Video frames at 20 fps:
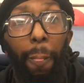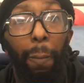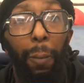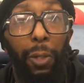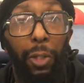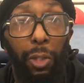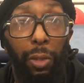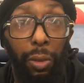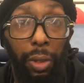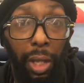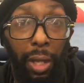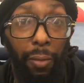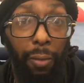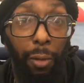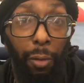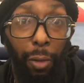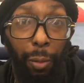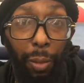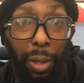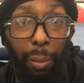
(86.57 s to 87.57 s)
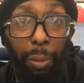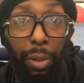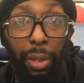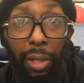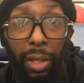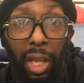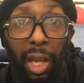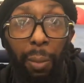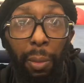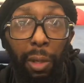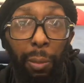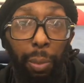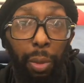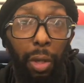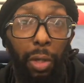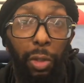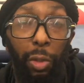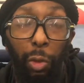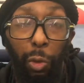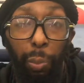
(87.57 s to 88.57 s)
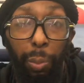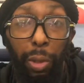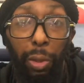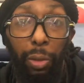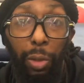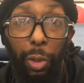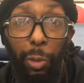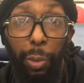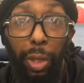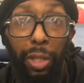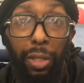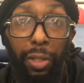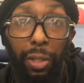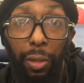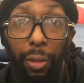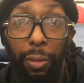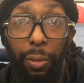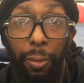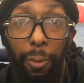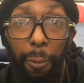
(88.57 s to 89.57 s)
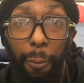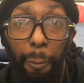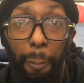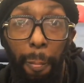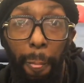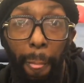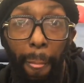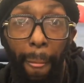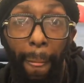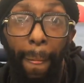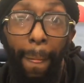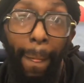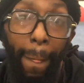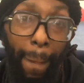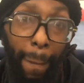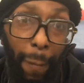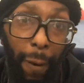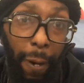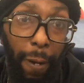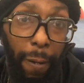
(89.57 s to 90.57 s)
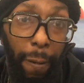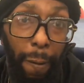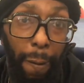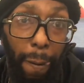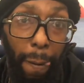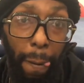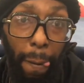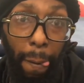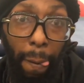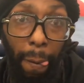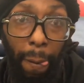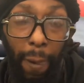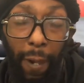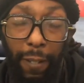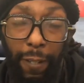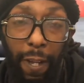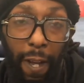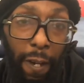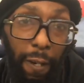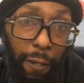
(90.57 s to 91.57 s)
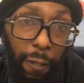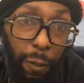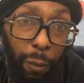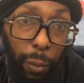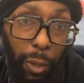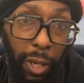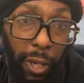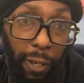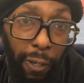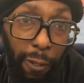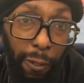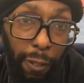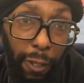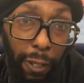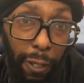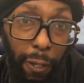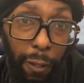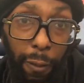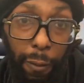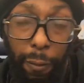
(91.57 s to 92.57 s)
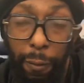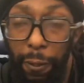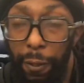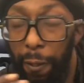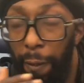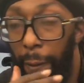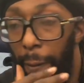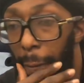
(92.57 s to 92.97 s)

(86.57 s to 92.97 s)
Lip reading: But you'll never remember the name of the person who built the space shuttle, right? That's kind of just the way it goes.